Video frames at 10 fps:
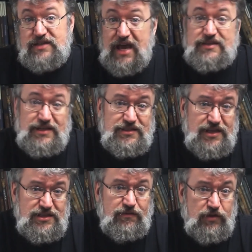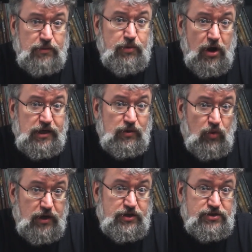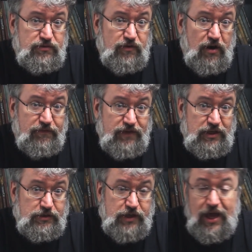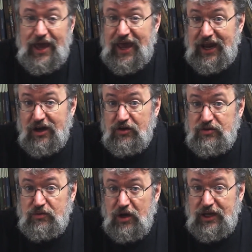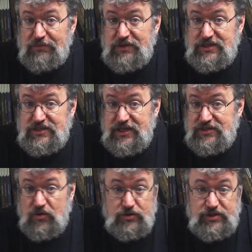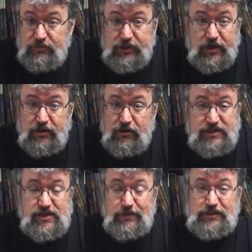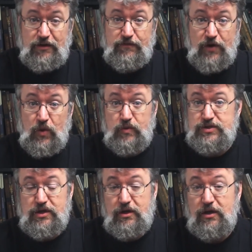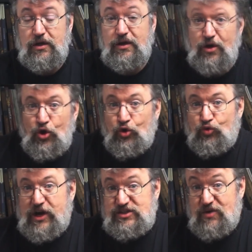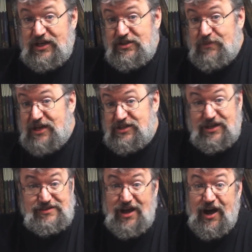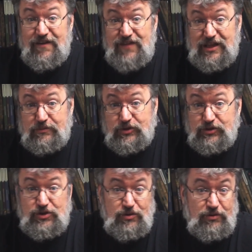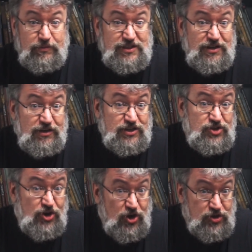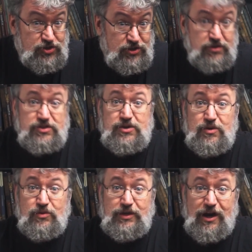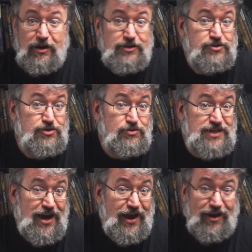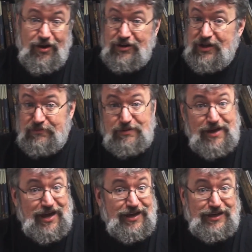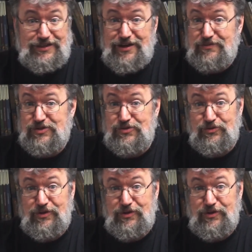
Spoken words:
as it is easy for the party to wander too far afield, anger the wrong NPCs, or simply underestimate their foes. Resurrection magic is unavailable due to a mysterious curse, so characters who die aren't coming back anytime soon.